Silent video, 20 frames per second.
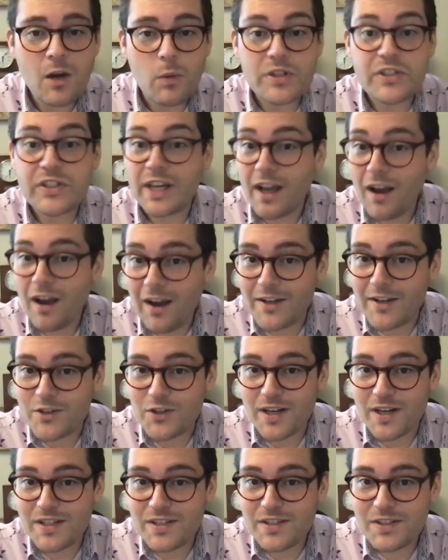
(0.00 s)
was
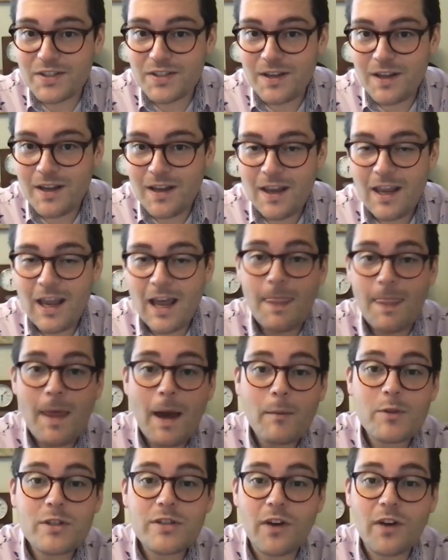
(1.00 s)
psychiatrists. And
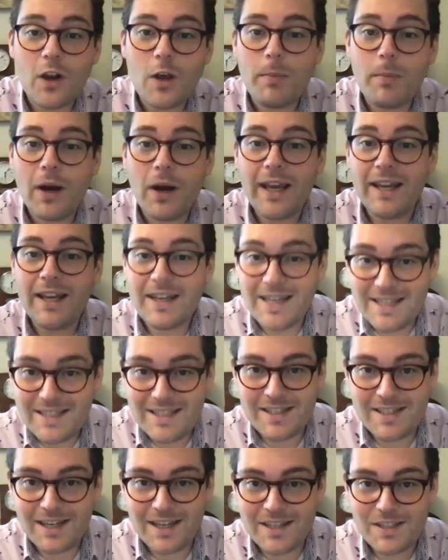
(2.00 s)
that was followed by
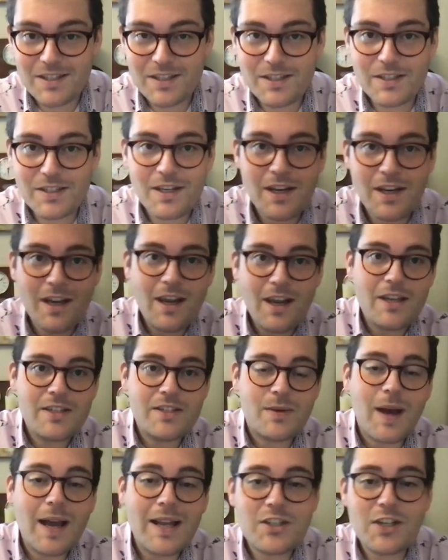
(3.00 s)
anaesthetists.
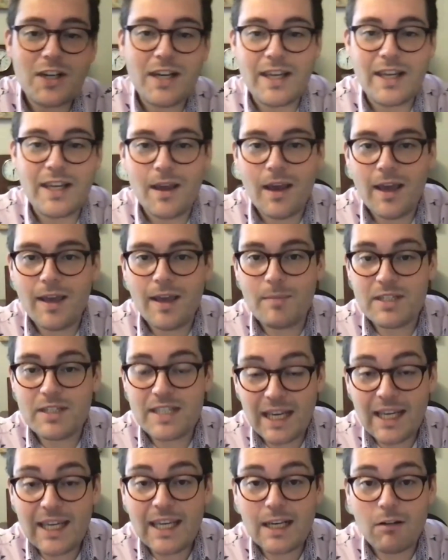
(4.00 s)
So actually, in
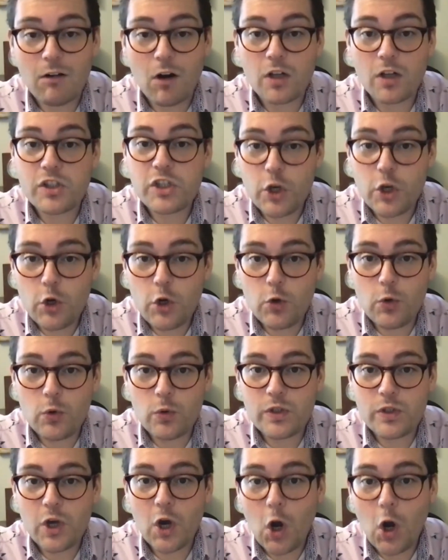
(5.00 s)
particular, our two
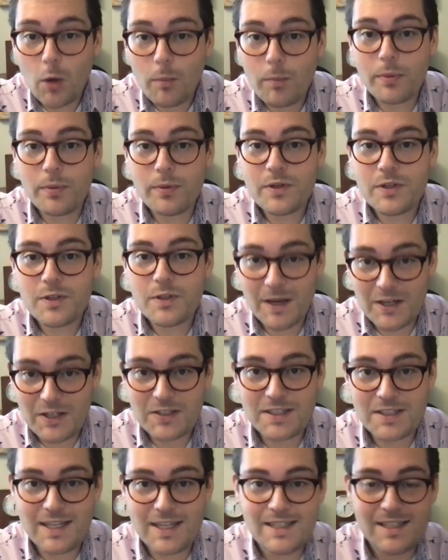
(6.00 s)
top
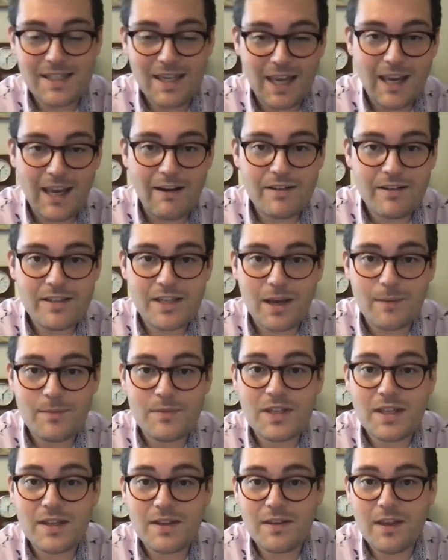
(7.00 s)
specialties here in
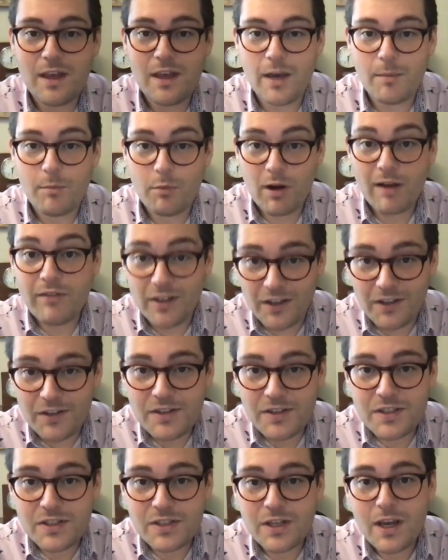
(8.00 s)
terms of their
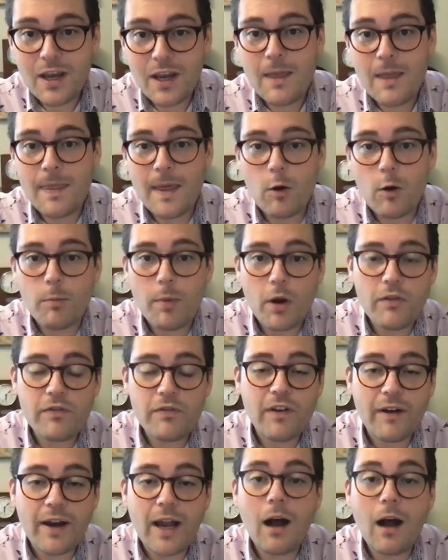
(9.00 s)
prevalence, they were both
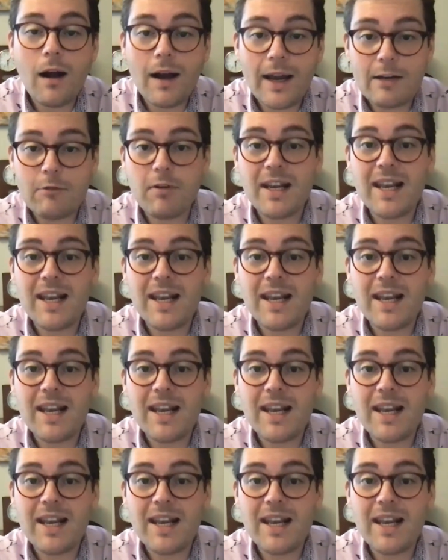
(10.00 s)
very highly